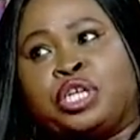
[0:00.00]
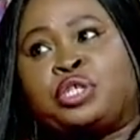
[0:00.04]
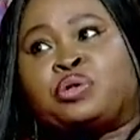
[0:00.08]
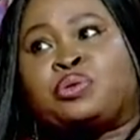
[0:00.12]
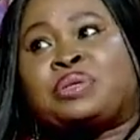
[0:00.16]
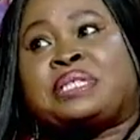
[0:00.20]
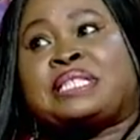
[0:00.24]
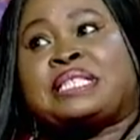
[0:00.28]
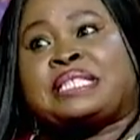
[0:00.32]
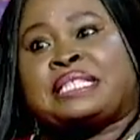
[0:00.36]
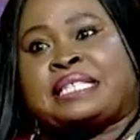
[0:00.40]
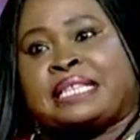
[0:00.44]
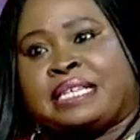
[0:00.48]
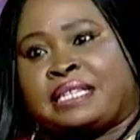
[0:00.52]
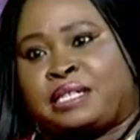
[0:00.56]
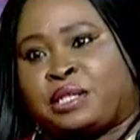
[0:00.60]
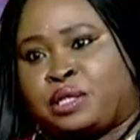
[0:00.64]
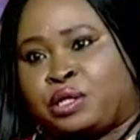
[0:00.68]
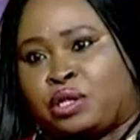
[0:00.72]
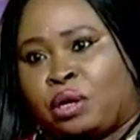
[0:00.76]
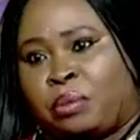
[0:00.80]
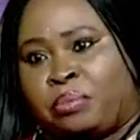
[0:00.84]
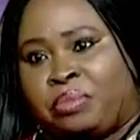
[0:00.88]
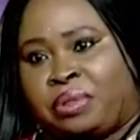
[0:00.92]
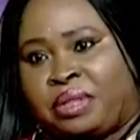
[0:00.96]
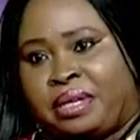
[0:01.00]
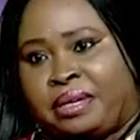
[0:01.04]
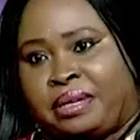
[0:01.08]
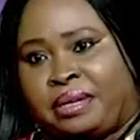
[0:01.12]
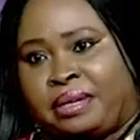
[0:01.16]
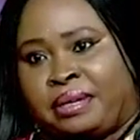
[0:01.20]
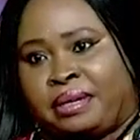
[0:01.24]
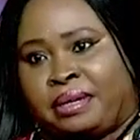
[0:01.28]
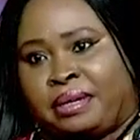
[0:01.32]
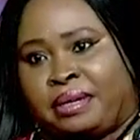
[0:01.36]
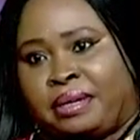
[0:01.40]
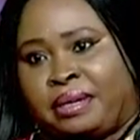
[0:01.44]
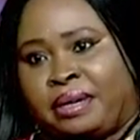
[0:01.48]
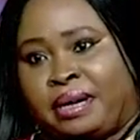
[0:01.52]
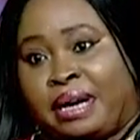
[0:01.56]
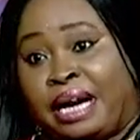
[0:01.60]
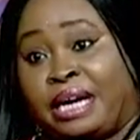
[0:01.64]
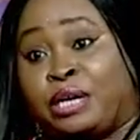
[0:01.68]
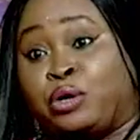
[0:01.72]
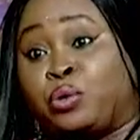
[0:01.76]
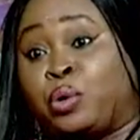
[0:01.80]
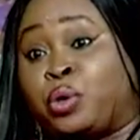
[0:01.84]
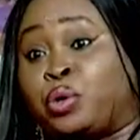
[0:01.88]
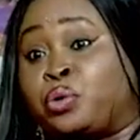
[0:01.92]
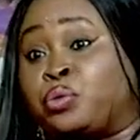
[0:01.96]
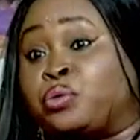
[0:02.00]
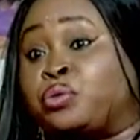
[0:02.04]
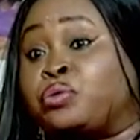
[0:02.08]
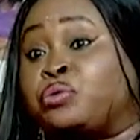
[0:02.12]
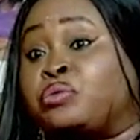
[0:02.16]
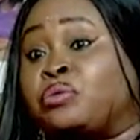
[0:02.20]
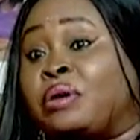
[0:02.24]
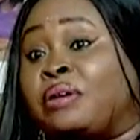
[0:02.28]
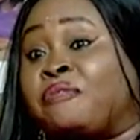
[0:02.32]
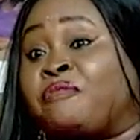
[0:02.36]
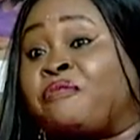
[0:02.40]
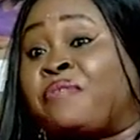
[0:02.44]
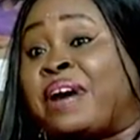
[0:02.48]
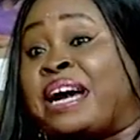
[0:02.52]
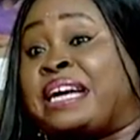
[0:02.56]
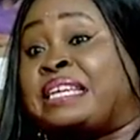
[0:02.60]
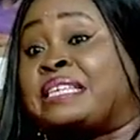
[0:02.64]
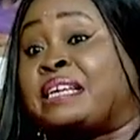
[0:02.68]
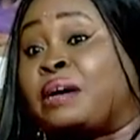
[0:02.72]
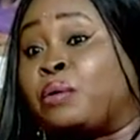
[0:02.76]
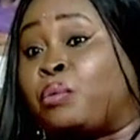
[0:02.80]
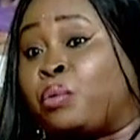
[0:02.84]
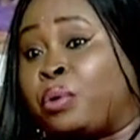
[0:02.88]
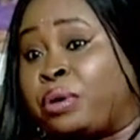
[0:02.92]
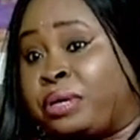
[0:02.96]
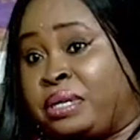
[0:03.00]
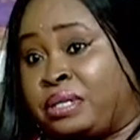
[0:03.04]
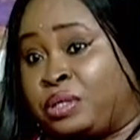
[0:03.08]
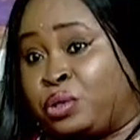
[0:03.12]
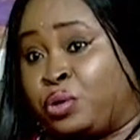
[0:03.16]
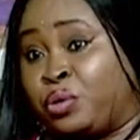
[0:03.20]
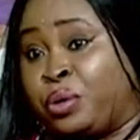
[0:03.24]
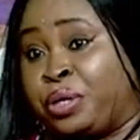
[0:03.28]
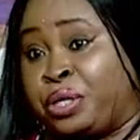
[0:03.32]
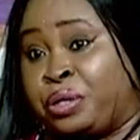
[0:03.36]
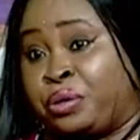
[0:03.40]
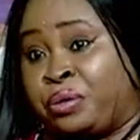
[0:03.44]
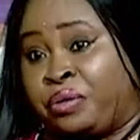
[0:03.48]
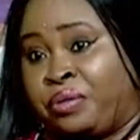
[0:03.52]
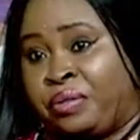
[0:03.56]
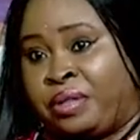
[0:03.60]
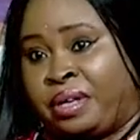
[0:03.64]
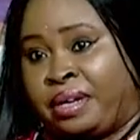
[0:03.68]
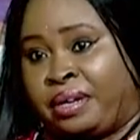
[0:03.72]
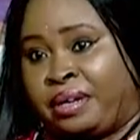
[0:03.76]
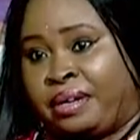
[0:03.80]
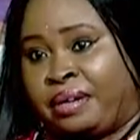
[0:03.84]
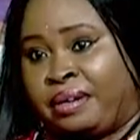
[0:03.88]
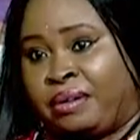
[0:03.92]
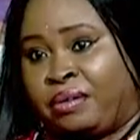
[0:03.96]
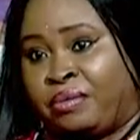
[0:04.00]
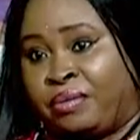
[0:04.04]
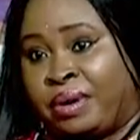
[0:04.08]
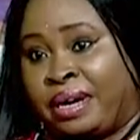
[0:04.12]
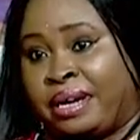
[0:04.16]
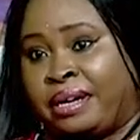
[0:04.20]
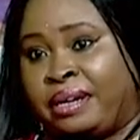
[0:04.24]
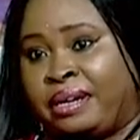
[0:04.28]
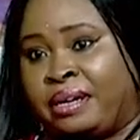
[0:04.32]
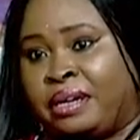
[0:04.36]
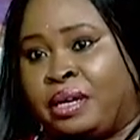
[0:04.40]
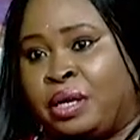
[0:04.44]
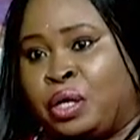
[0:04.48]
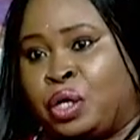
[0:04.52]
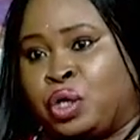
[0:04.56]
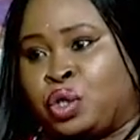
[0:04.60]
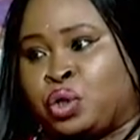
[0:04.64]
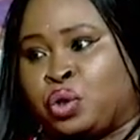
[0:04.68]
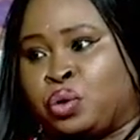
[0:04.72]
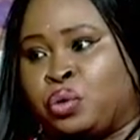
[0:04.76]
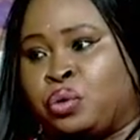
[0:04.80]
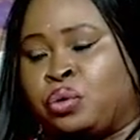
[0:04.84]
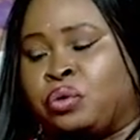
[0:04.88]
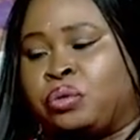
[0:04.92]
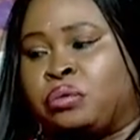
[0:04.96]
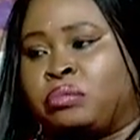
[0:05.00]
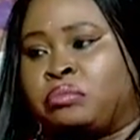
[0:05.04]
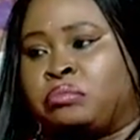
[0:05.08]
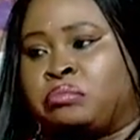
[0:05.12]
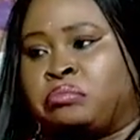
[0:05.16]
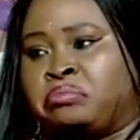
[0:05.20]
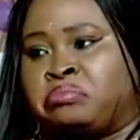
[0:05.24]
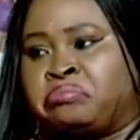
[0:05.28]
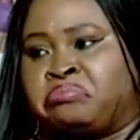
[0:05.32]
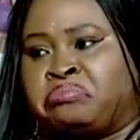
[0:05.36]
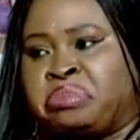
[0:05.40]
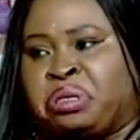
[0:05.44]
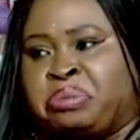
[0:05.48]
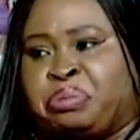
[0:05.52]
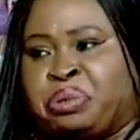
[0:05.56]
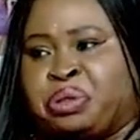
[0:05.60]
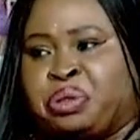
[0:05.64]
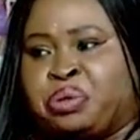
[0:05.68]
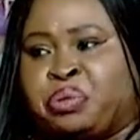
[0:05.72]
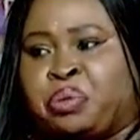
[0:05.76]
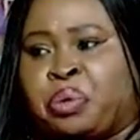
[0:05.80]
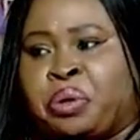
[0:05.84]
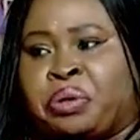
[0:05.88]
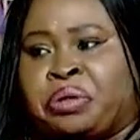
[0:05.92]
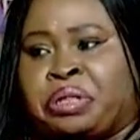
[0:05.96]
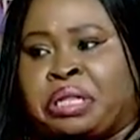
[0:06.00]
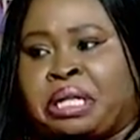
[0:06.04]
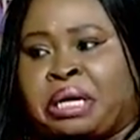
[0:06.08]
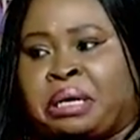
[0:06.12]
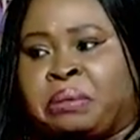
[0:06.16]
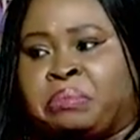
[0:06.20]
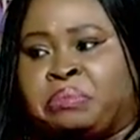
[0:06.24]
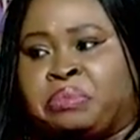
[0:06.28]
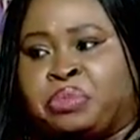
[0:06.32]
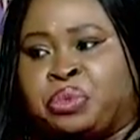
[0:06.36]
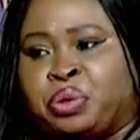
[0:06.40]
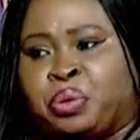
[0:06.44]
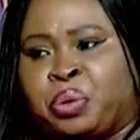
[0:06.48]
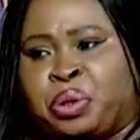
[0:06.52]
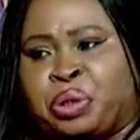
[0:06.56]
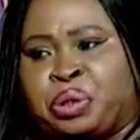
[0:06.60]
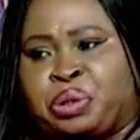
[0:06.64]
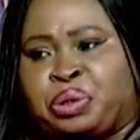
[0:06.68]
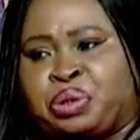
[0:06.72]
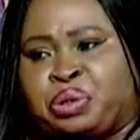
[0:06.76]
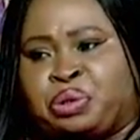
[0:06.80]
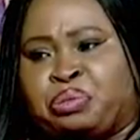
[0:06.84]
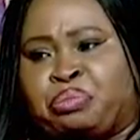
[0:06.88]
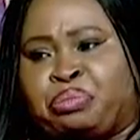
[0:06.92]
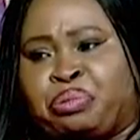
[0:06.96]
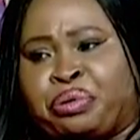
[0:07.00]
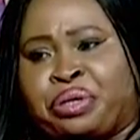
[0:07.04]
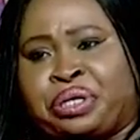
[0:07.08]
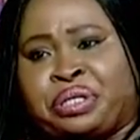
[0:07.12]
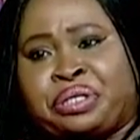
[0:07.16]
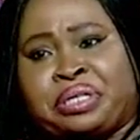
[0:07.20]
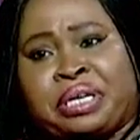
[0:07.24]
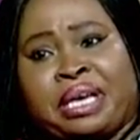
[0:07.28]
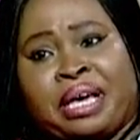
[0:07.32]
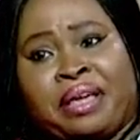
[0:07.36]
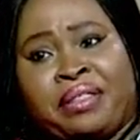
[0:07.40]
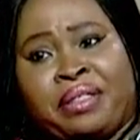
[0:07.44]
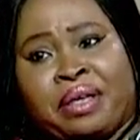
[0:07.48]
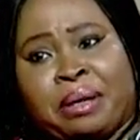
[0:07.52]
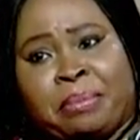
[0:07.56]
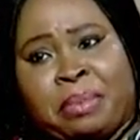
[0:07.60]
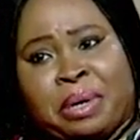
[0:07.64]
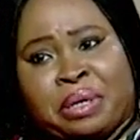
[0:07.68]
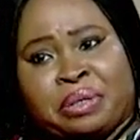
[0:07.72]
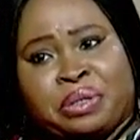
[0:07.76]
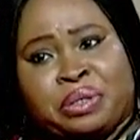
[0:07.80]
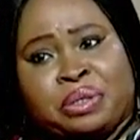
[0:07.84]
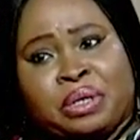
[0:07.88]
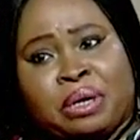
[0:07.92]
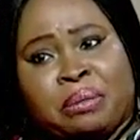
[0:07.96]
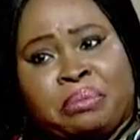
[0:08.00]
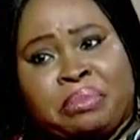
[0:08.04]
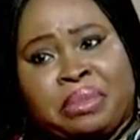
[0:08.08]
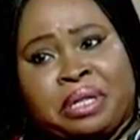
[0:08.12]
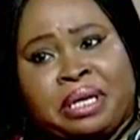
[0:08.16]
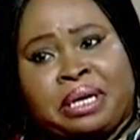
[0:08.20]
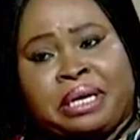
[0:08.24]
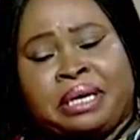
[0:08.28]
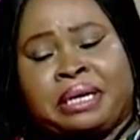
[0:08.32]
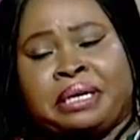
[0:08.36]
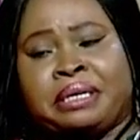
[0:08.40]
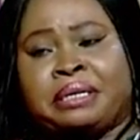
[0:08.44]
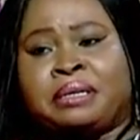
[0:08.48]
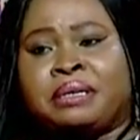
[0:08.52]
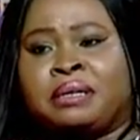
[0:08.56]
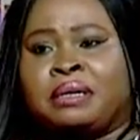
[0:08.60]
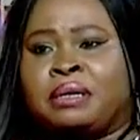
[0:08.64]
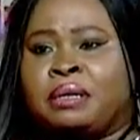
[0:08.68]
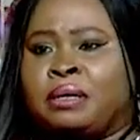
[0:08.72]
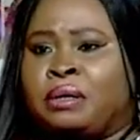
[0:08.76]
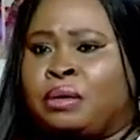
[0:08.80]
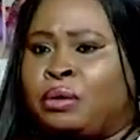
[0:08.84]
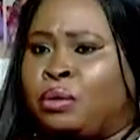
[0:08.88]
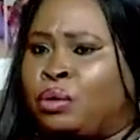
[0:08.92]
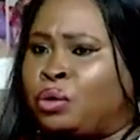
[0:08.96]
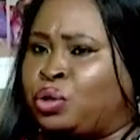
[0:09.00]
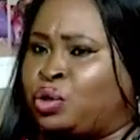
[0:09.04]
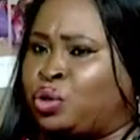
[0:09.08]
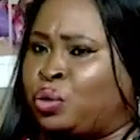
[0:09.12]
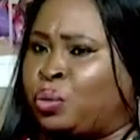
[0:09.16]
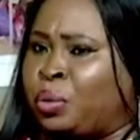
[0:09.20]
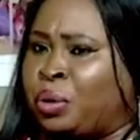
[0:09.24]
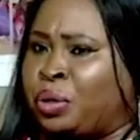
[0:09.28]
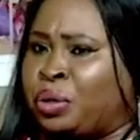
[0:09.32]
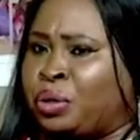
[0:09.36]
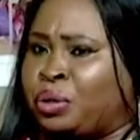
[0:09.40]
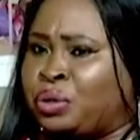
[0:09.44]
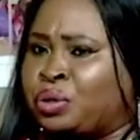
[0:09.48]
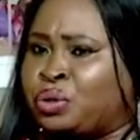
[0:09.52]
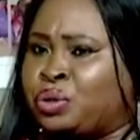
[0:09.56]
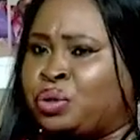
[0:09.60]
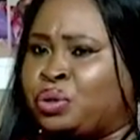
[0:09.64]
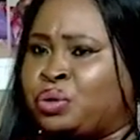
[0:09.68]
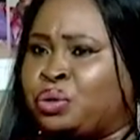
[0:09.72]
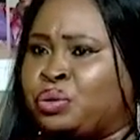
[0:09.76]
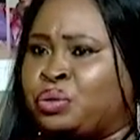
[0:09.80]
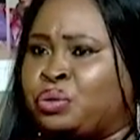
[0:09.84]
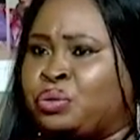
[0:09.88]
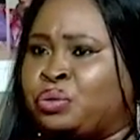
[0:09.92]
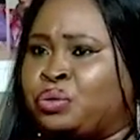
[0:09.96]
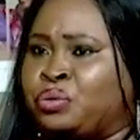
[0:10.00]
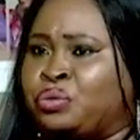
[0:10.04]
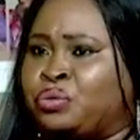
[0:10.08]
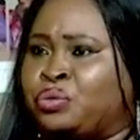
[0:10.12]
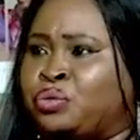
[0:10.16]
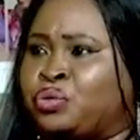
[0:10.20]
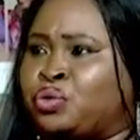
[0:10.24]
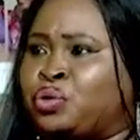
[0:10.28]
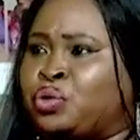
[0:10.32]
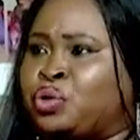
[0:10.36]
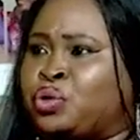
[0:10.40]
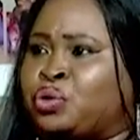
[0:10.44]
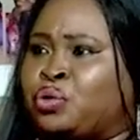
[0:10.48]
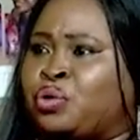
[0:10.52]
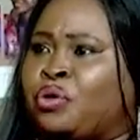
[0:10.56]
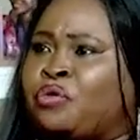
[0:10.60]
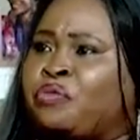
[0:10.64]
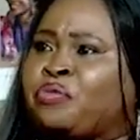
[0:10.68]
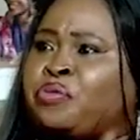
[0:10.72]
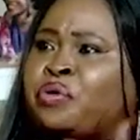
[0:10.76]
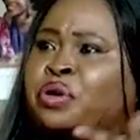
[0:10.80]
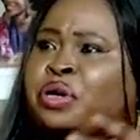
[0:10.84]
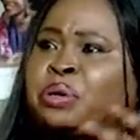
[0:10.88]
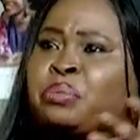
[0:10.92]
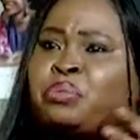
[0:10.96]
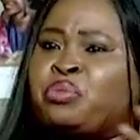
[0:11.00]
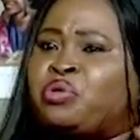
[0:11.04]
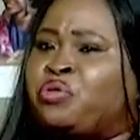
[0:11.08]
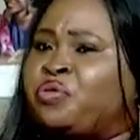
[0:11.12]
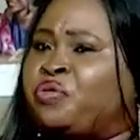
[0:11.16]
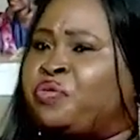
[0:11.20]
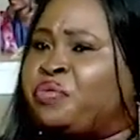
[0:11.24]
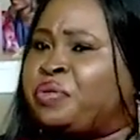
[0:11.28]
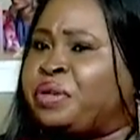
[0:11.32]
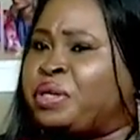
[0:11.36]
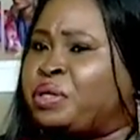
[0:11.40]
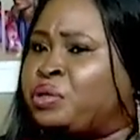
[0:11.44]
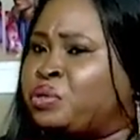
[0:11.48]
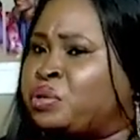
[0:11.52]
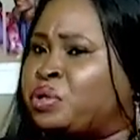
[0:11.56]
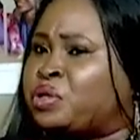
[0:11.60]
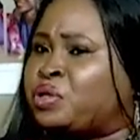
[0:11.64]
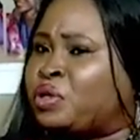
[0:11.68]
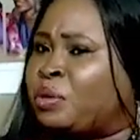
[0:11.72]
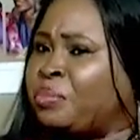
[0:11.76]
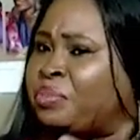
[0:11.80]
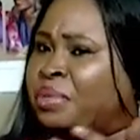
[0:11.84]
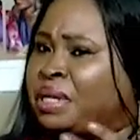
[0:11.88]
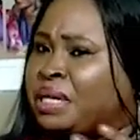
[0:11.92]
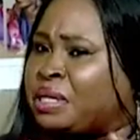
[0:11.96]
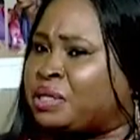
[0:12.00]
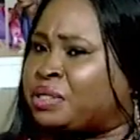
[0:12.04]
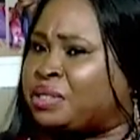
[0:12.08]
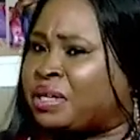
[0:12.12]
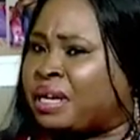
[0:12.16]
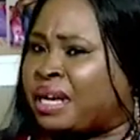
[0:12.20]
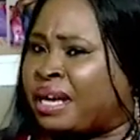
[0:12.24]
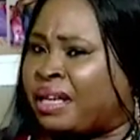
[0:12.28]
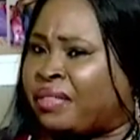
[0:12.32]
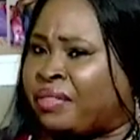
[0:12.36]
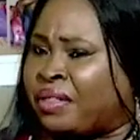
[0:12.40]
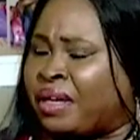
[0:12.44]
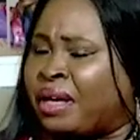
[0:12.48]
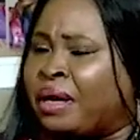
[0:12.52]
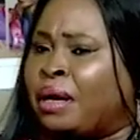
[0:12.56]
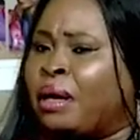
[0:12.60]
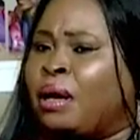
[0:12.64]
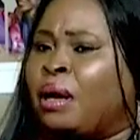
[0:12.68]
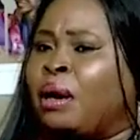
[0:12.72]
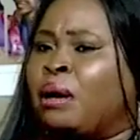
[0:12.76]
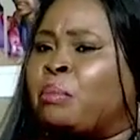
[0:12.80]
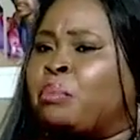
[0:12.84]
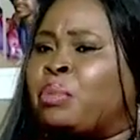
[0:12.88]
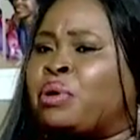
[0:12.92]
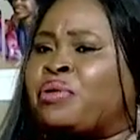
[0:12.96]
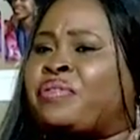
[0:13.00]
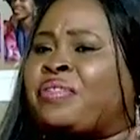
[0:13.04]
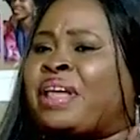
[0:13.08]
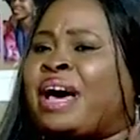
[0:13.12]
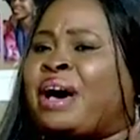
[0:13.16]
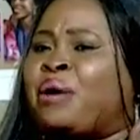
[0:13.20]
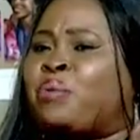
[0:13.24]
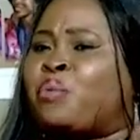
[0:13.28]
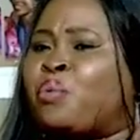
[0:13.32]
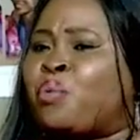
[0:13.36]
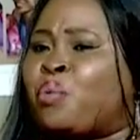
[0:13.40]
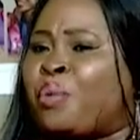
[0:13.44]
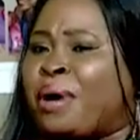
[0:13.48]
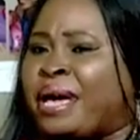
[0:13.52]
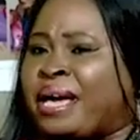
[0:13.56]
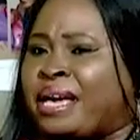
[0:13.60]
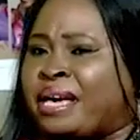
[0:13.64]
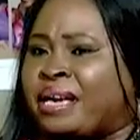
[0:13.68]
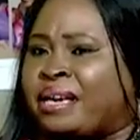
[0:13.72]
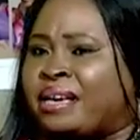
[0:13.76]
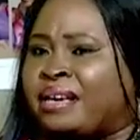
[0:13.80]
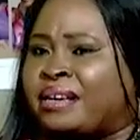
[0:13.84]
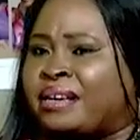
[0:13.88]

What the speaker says: see something, and you want to find out what is going on there, right? So maybe you want us to pray together about something, or do you want us to go for a movie, do something together? But that way,